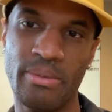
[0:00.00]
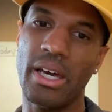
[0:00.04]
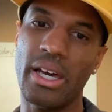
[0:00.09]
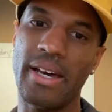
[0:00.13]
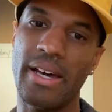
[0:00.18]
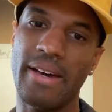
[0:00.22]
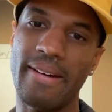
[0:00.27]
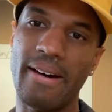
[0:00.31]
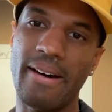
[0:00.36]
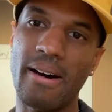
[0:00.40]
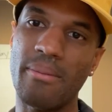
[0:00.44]

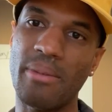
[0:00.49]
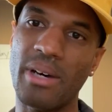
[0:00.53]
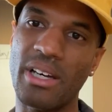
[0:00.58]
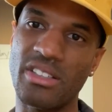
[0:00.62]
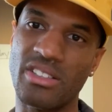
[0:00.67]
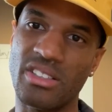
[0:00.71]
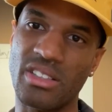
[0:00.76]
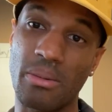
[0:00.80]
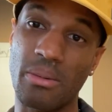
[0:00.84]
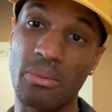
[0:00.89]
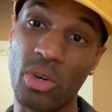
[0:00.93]
And um,
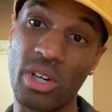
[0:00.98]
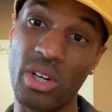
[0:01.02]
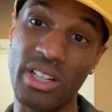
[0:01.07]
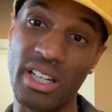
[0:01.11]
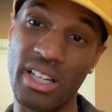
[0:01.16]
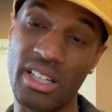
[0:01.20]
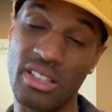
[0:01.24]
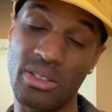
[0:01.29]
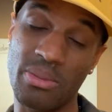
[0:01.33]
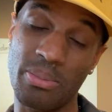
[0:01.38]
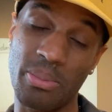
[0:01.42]
as someone
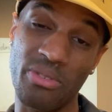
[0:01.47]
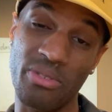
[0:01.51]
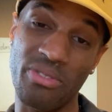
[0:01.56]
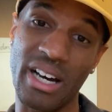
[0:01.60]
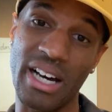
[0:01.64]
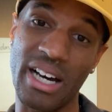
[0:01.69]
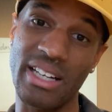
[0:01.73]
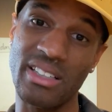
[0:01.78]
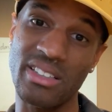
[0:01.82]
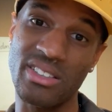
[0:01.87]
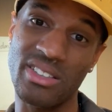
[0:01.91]
that's
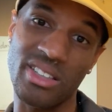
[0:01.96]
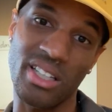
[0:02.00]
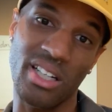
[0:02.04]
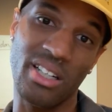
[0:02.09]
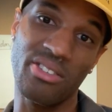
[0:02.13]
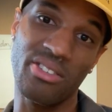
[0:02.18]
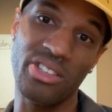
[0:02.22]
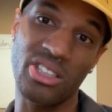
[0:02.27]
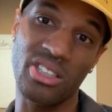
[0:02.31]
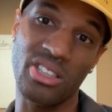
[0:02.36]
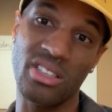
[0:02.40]
providing
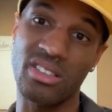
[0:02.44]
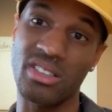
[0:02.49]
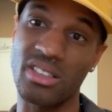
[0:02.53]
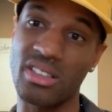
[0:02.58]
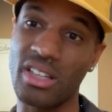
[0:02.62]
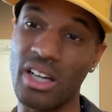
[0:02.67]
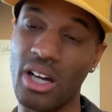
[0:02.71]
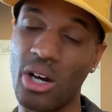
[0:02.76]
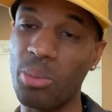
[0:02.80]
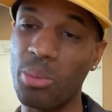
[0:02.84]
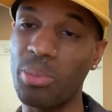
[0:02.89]
services
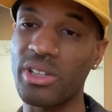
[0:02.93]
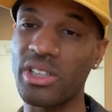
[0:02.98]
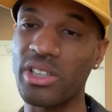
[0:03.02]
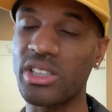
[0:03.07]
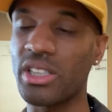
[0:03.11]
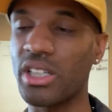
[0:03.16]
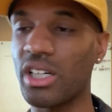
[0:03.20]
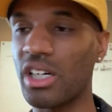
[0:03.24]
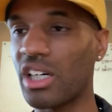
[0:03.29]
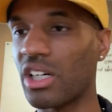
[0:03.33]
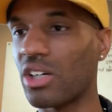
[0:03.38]
and helping
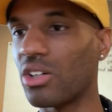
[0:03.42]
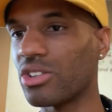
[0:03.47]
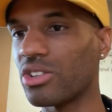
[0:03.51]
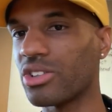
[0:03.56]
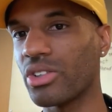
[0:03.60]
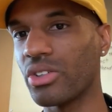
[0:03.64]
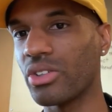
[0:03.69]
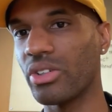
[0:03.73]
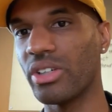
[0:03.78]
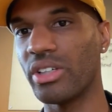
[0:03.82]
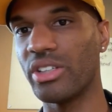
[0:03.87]
share those
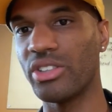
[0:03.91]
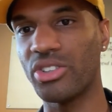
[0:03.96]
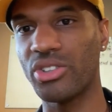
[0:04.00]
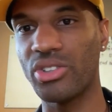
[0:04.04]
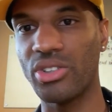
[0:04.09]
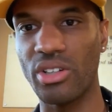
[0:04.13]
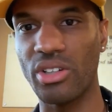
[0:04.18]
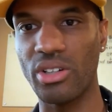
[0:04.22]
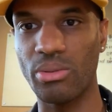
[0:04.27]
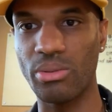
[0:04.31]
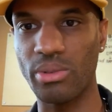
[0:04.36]
stories,
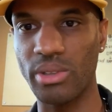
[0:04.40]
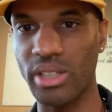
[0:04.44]
you know,